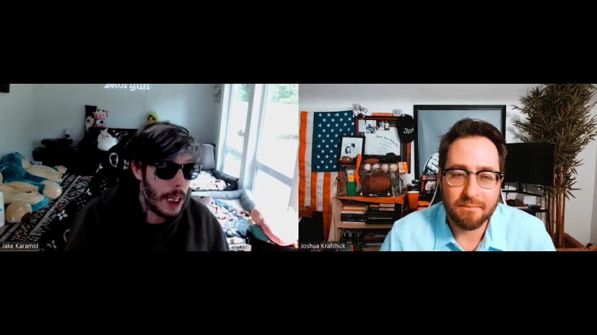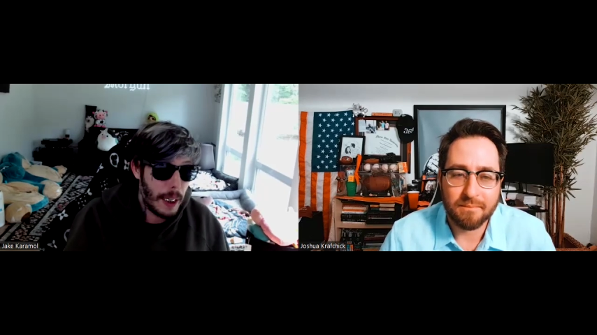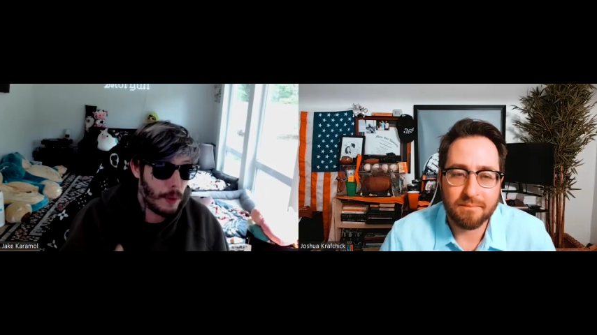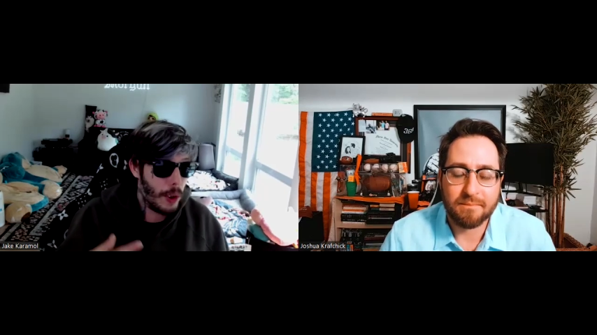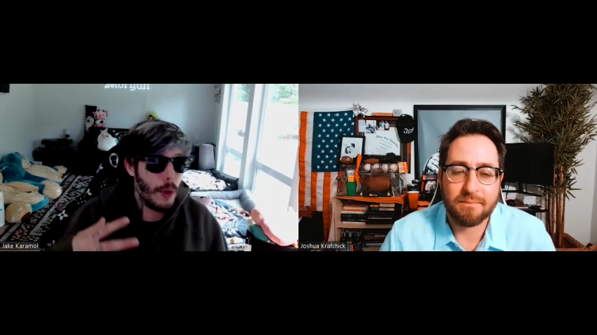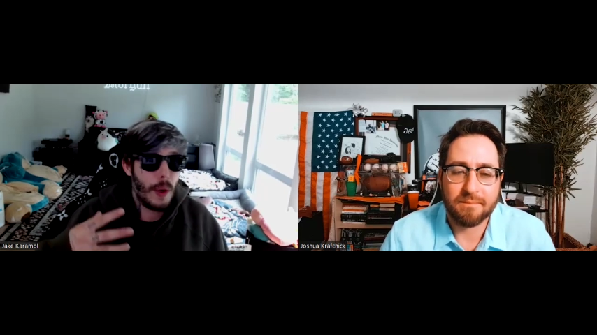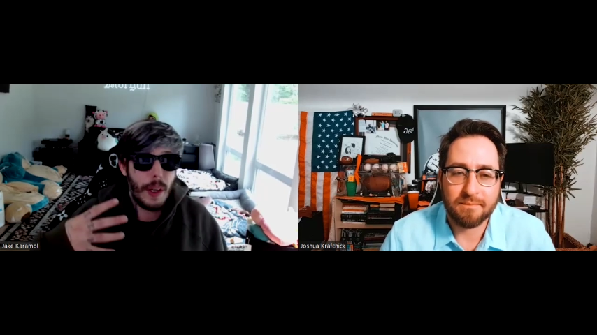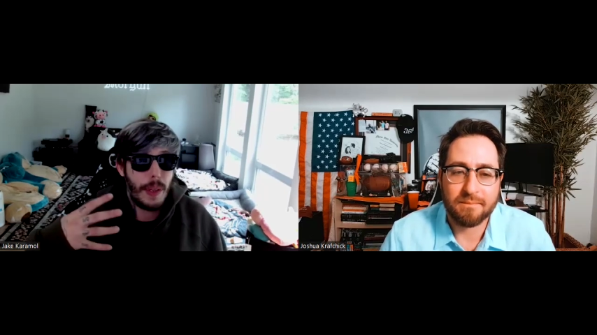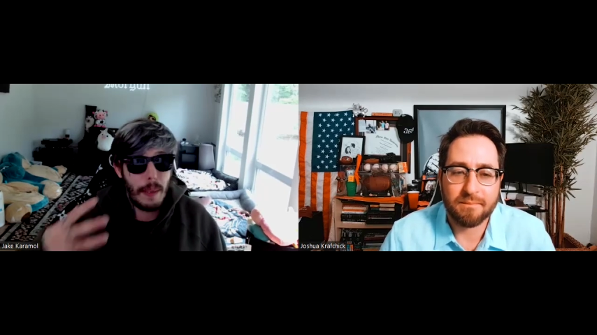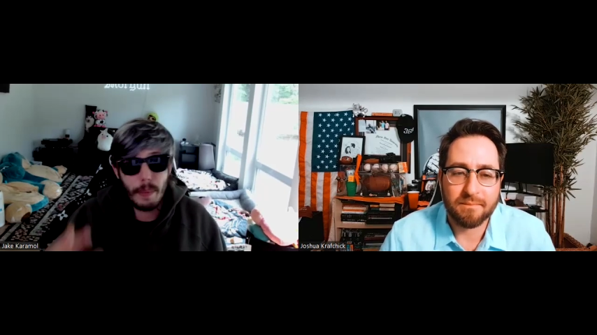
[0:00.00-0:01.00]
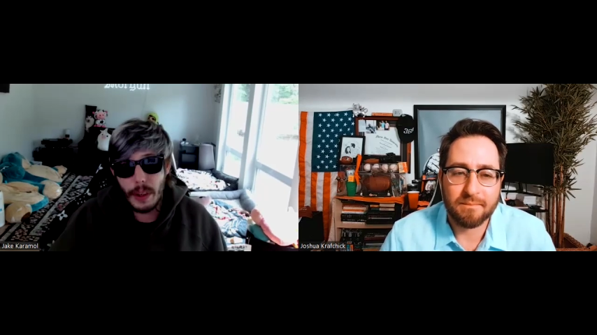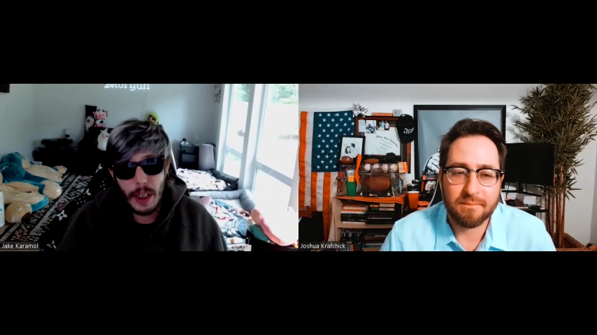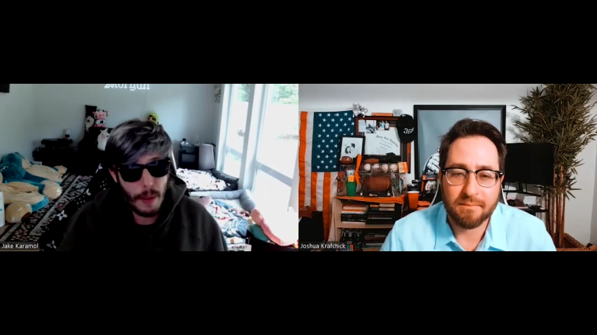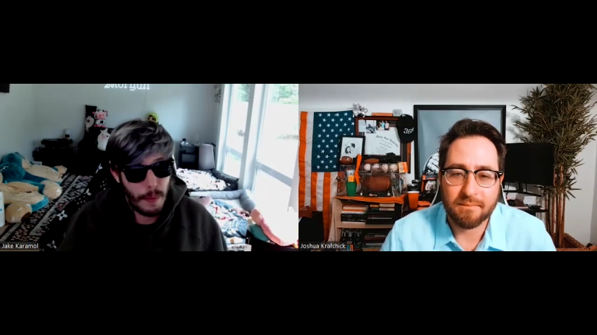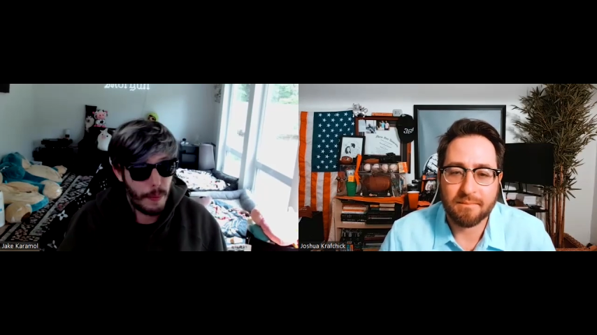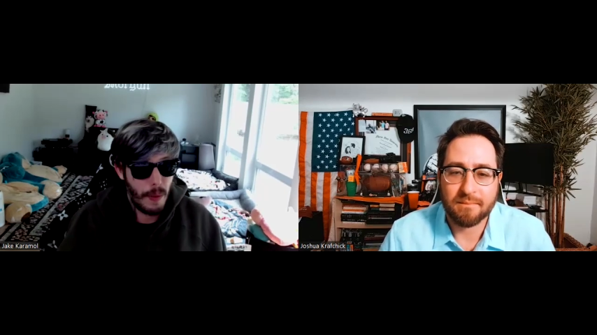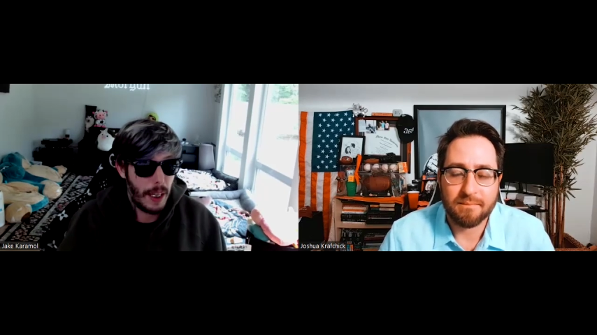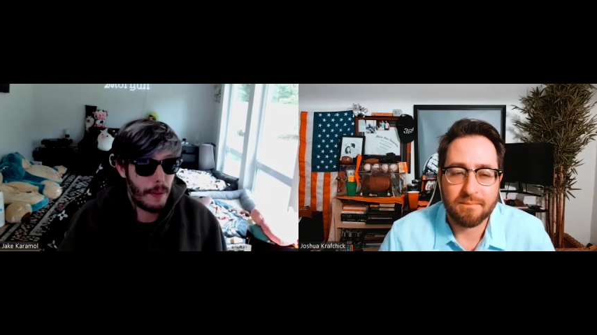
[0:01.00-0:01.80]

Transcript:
Speaker 1: Like if we're doing a theme sleep of like